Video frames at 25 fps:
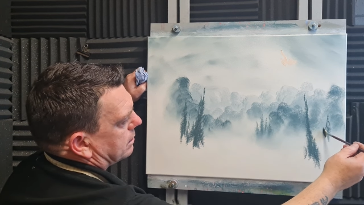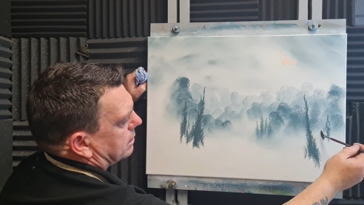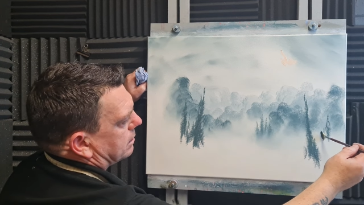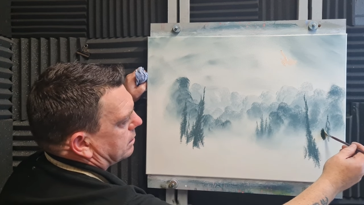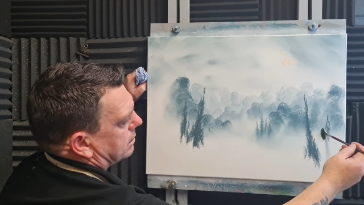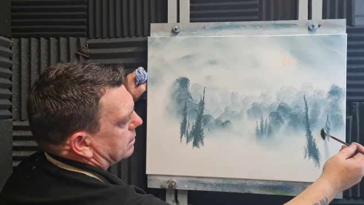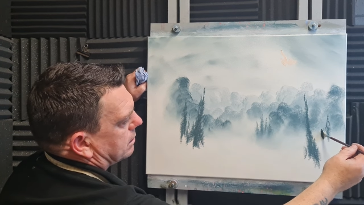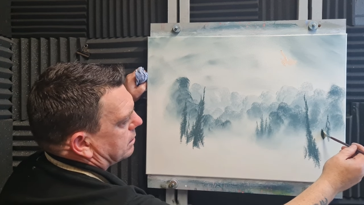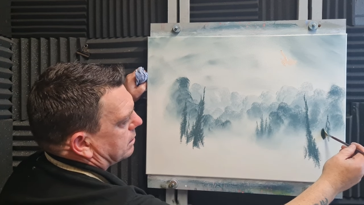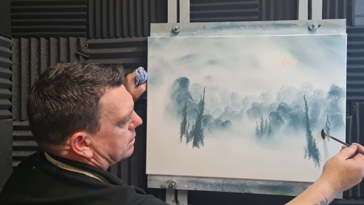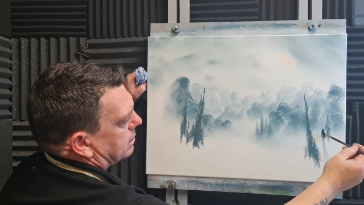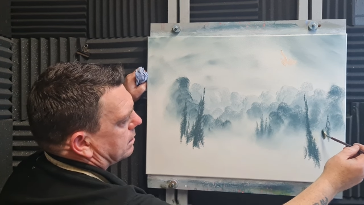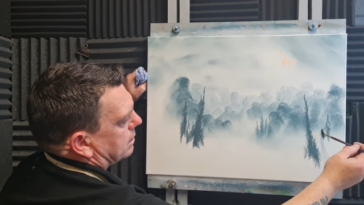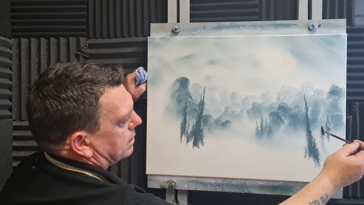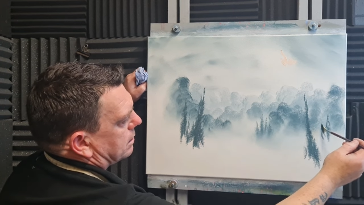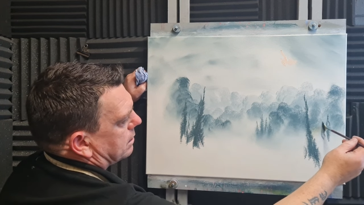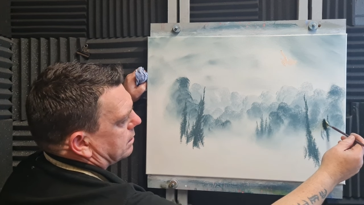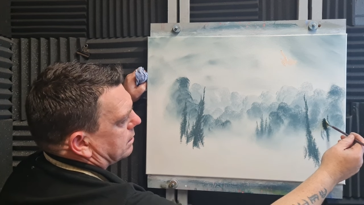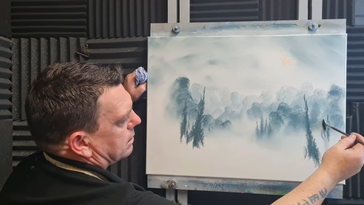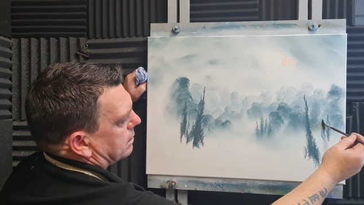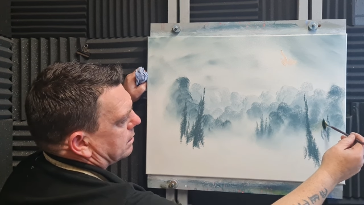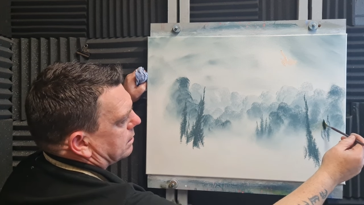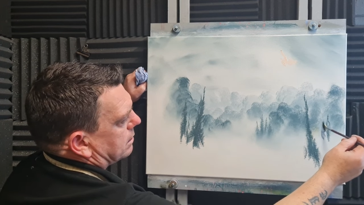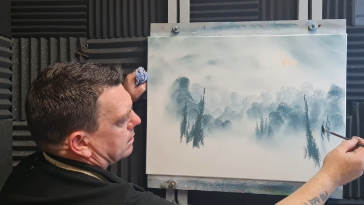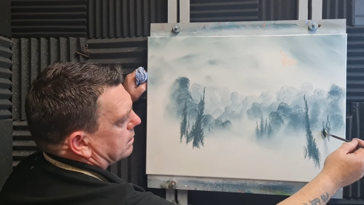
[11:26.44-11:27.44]

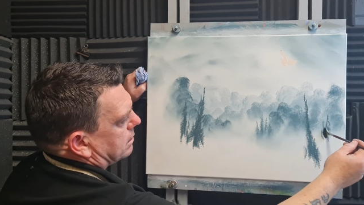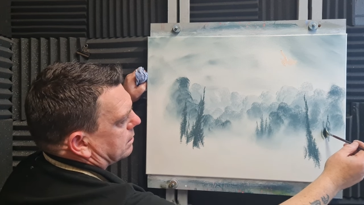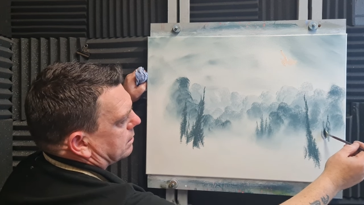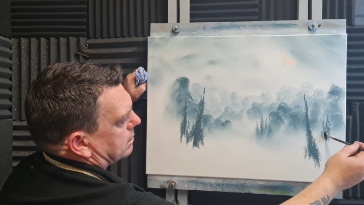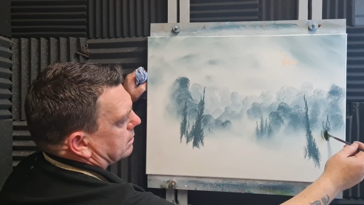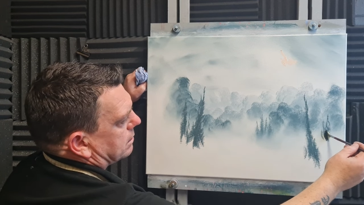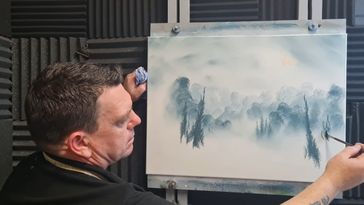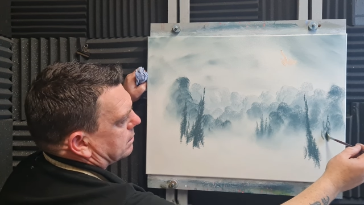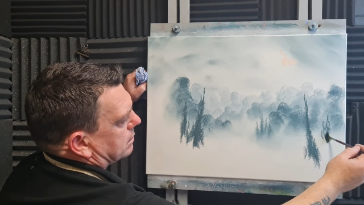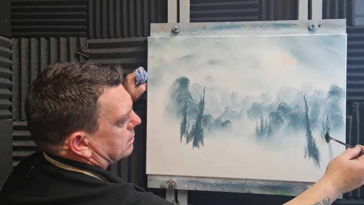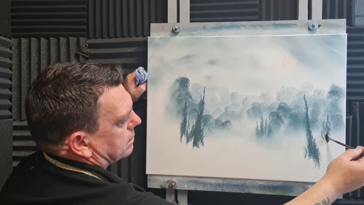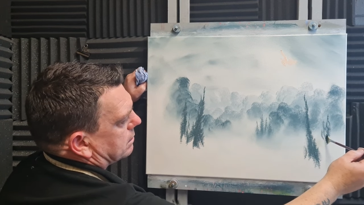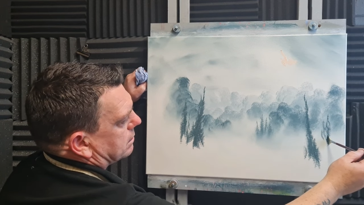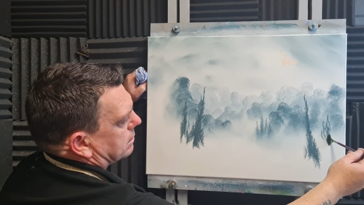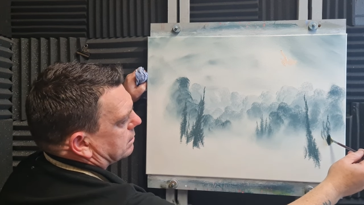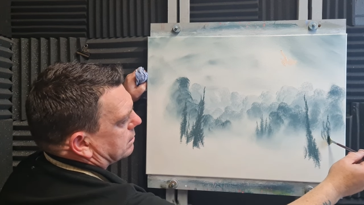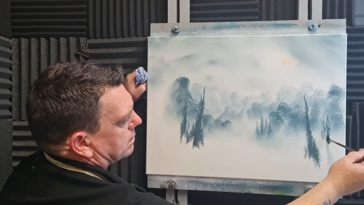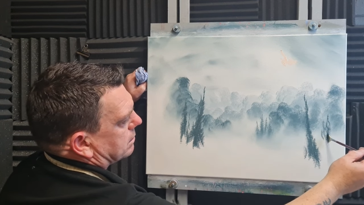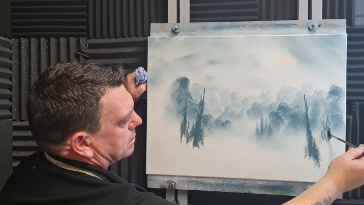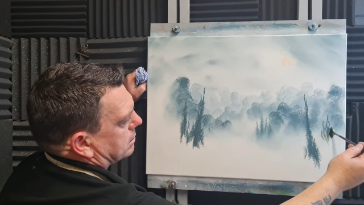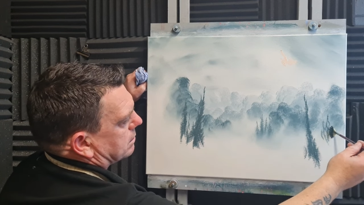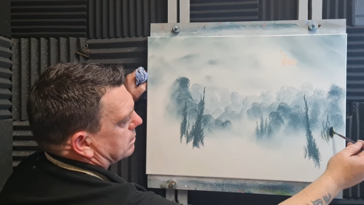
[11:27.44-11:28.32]
Nothing is said.